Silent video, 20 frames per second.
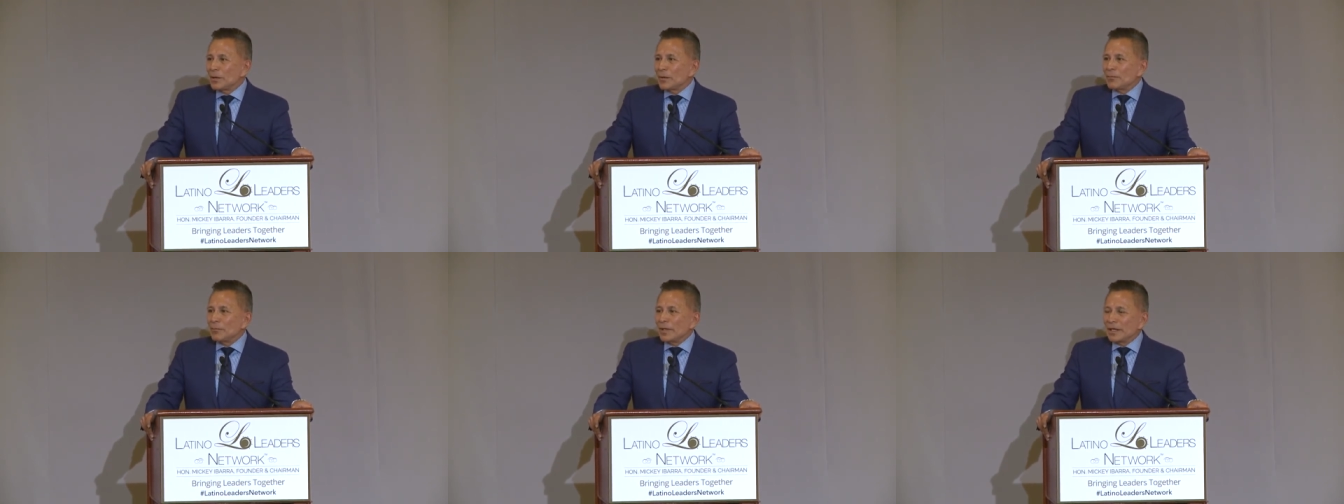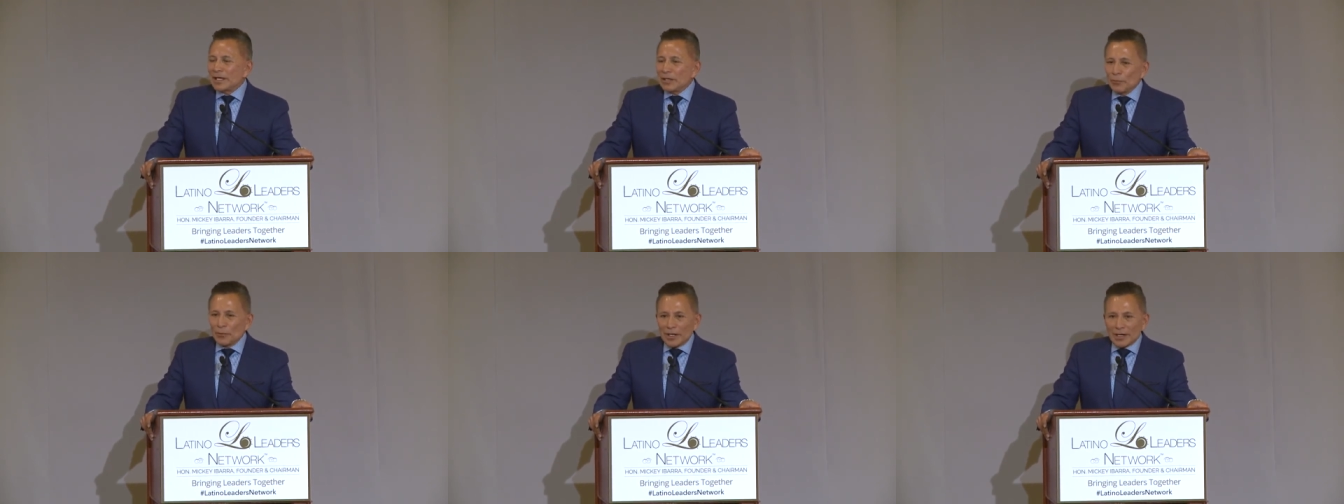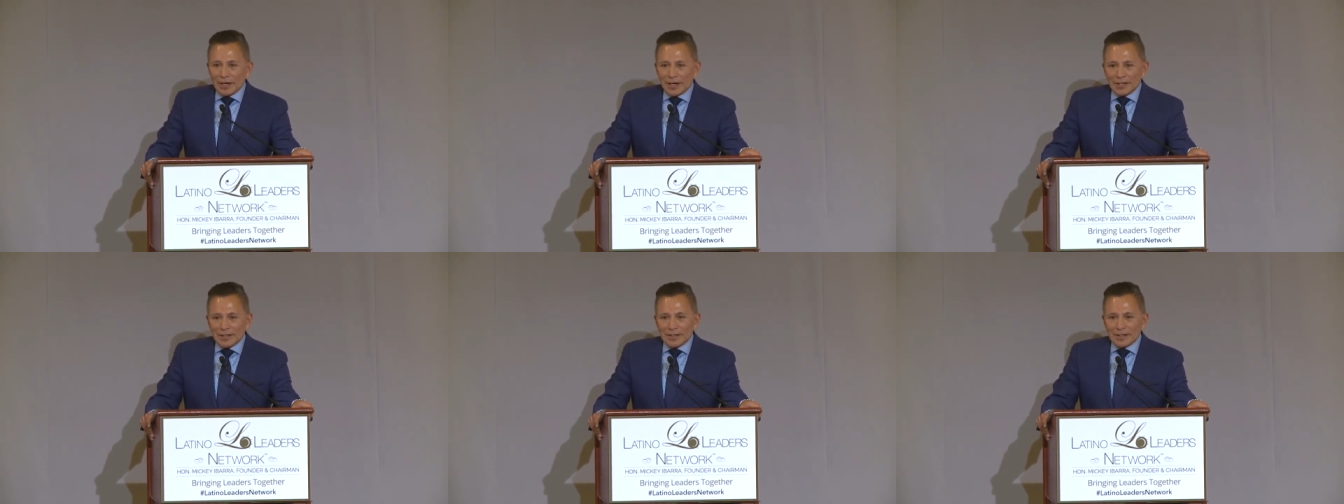Mickey
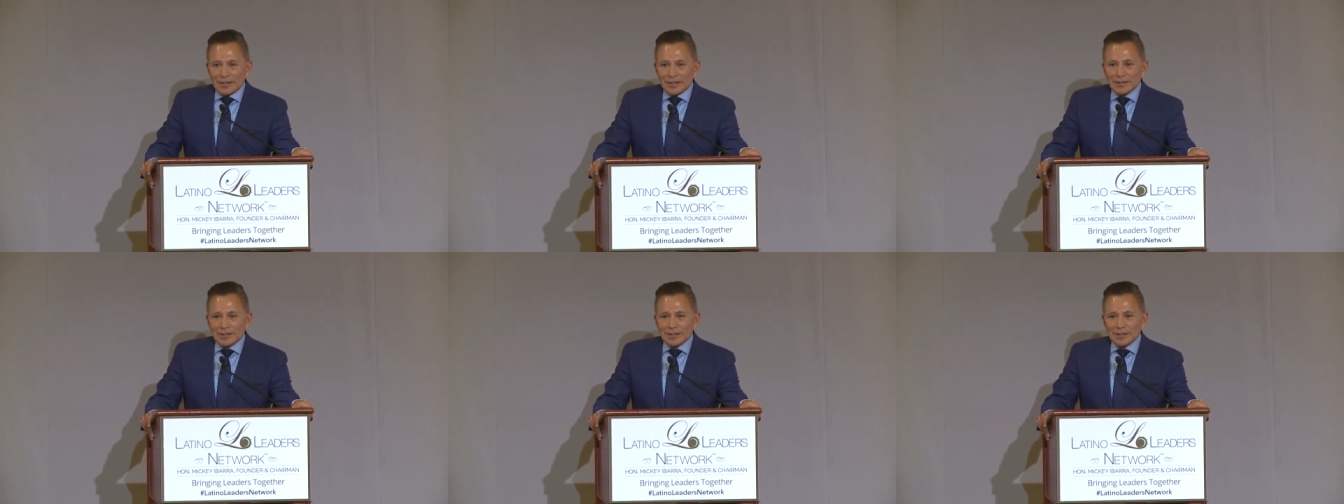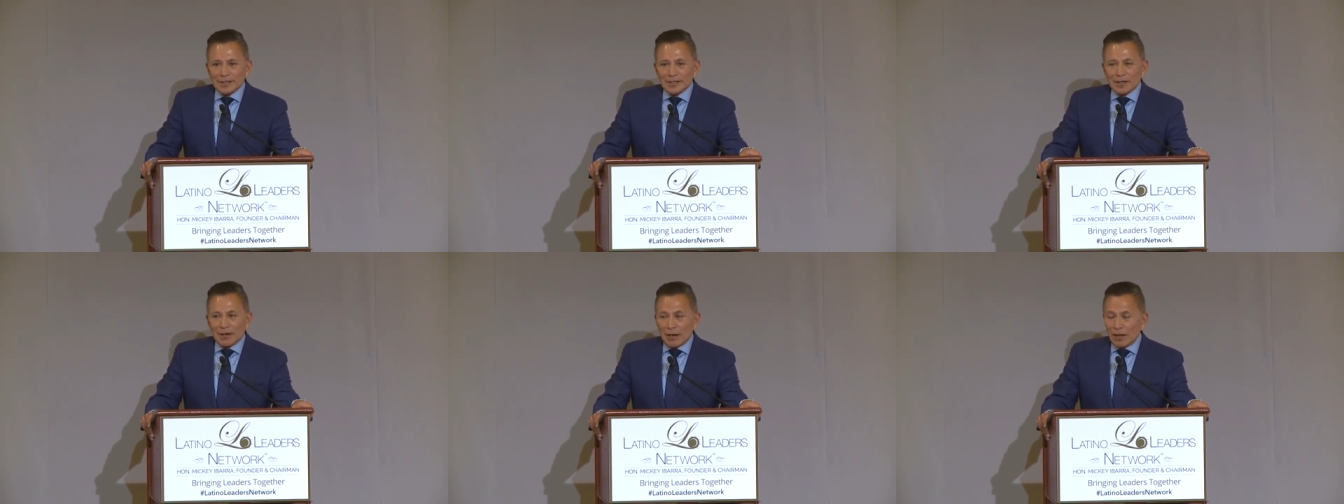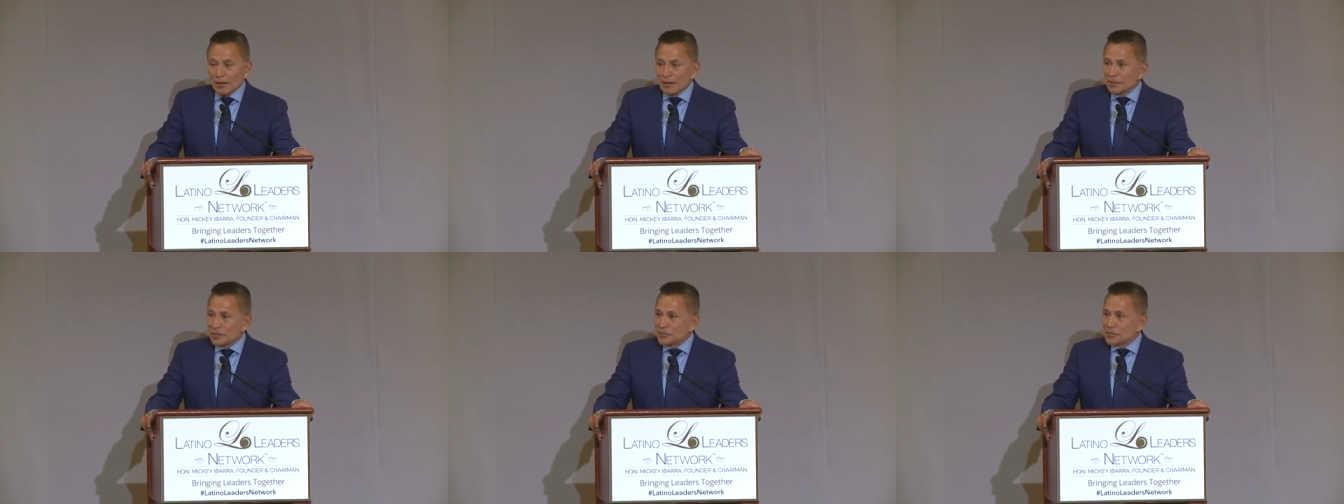went on to
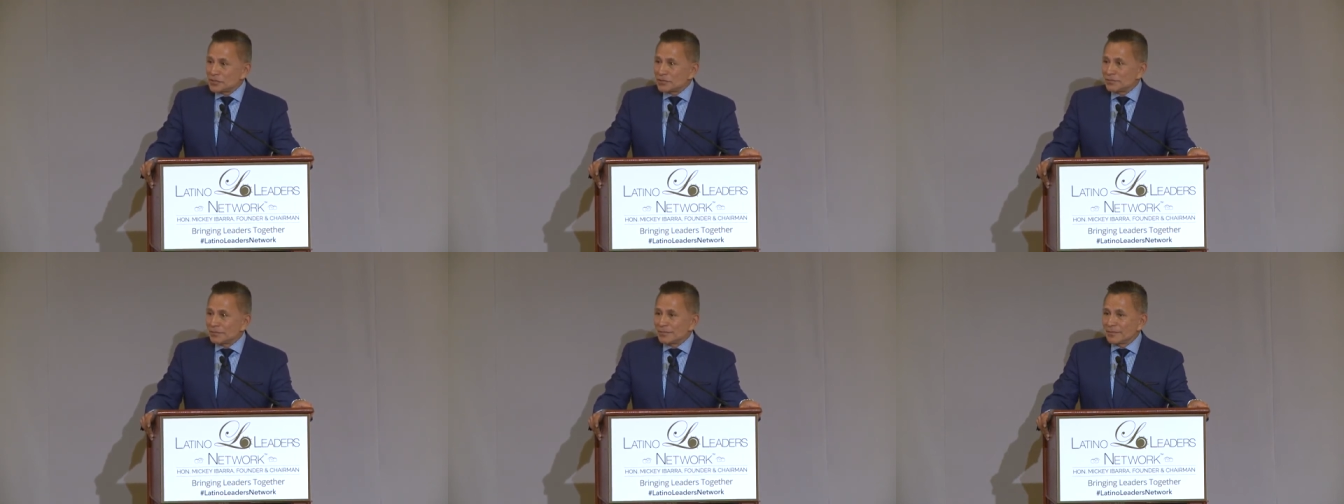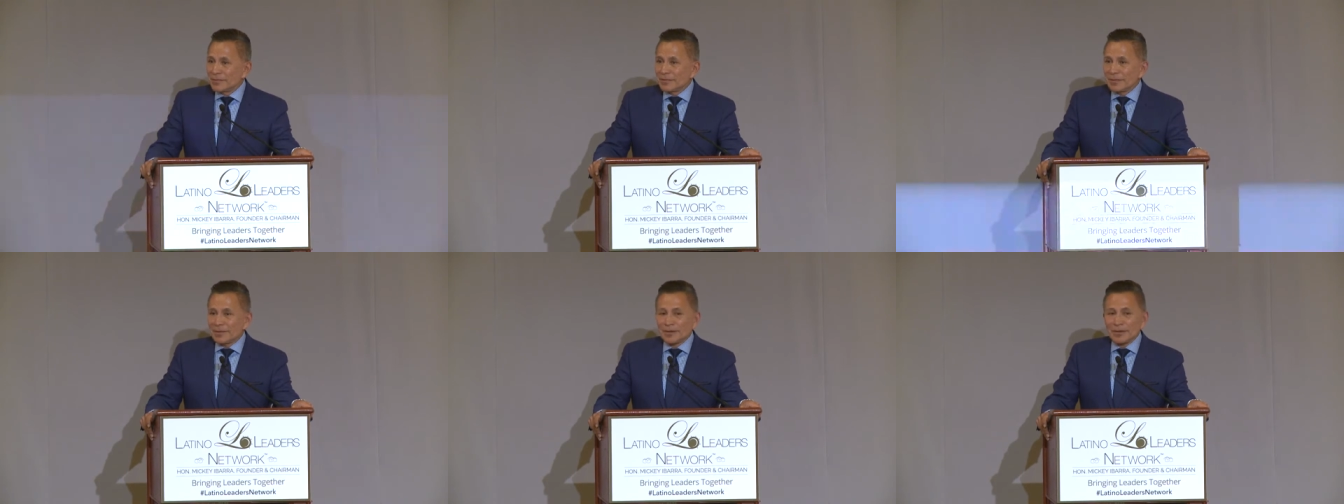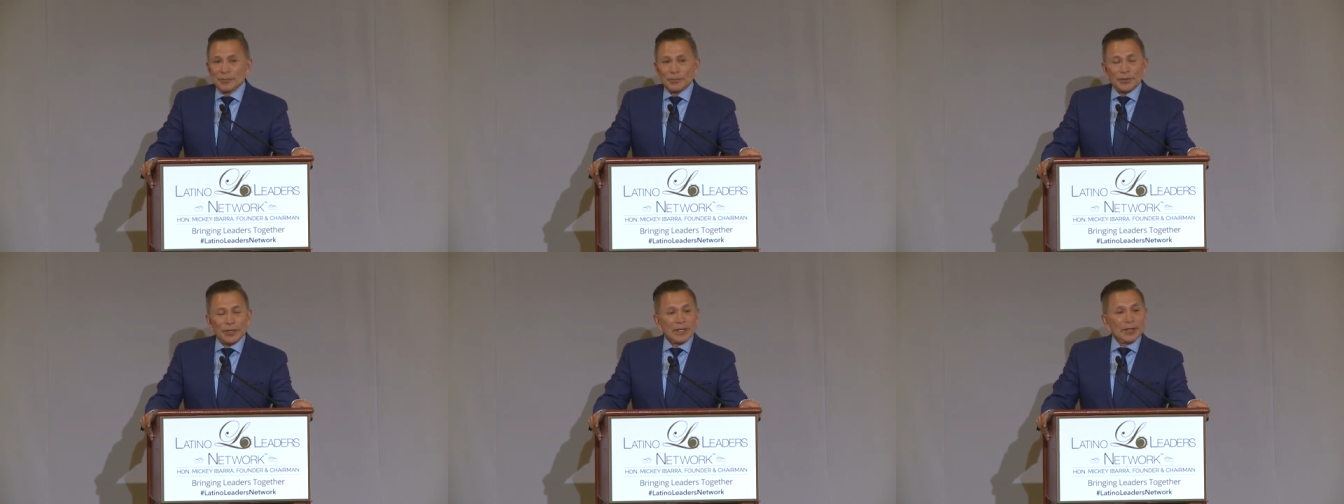college,
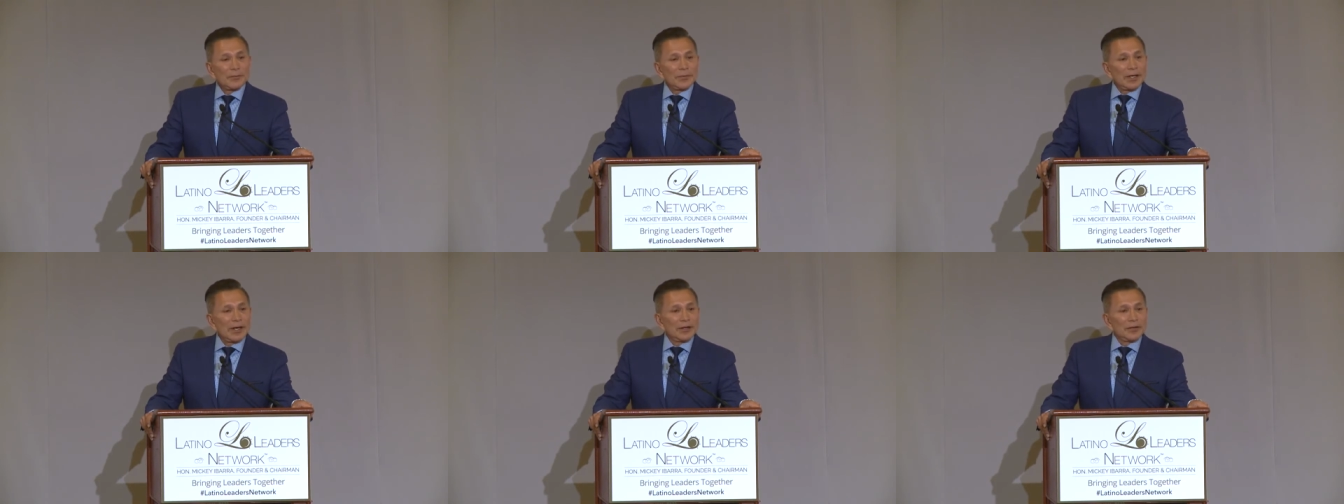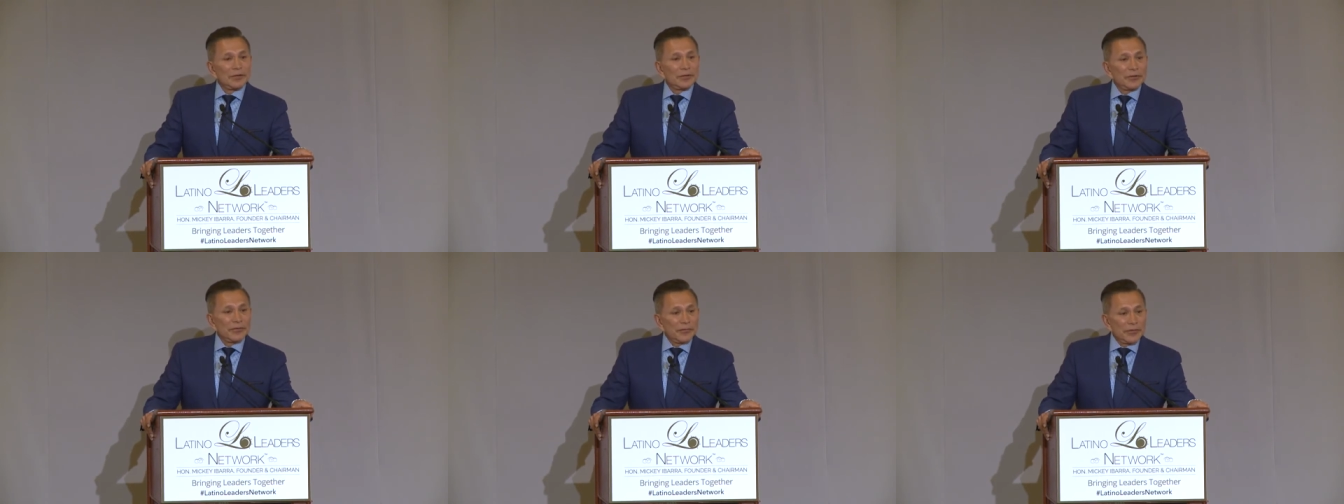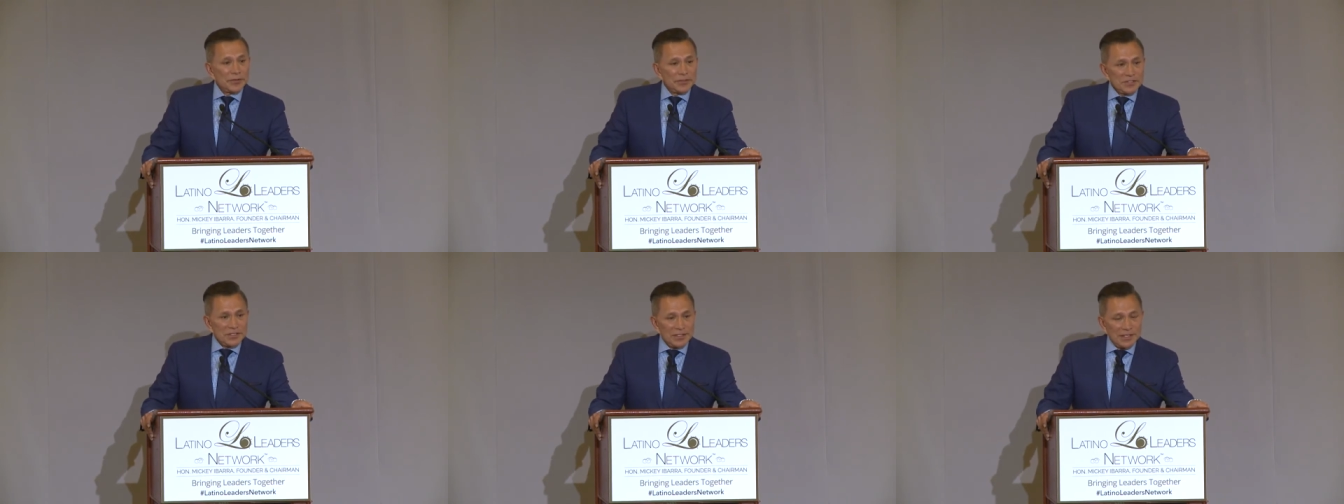Brigham Young
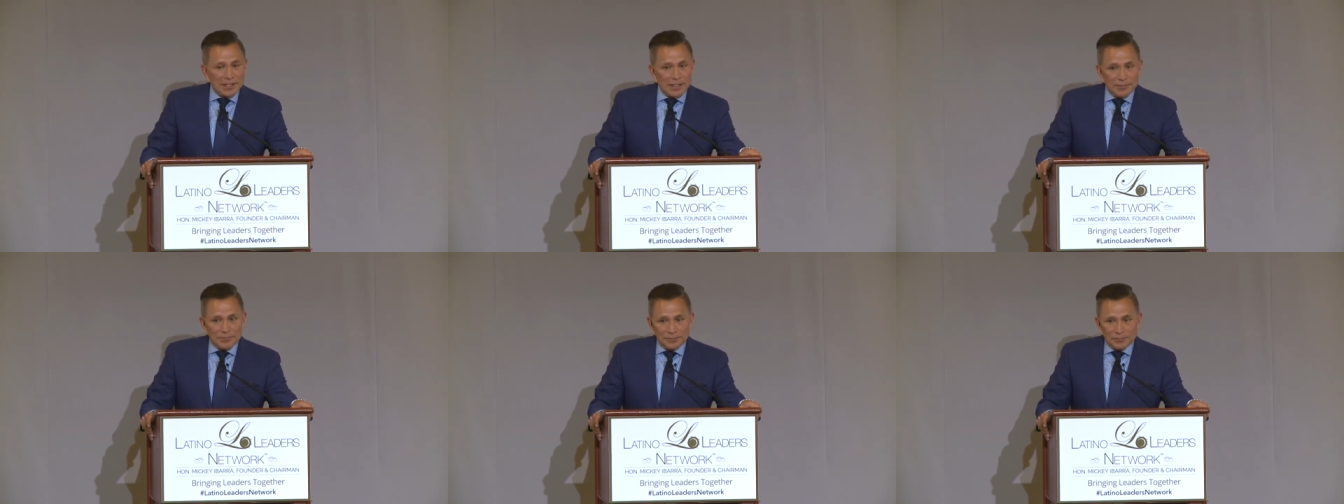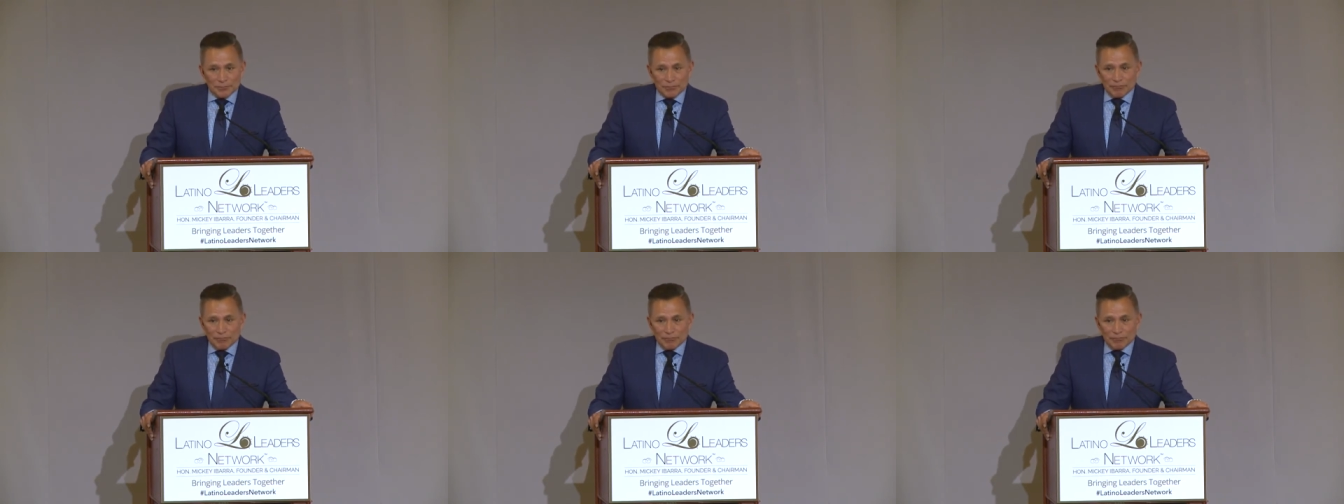University,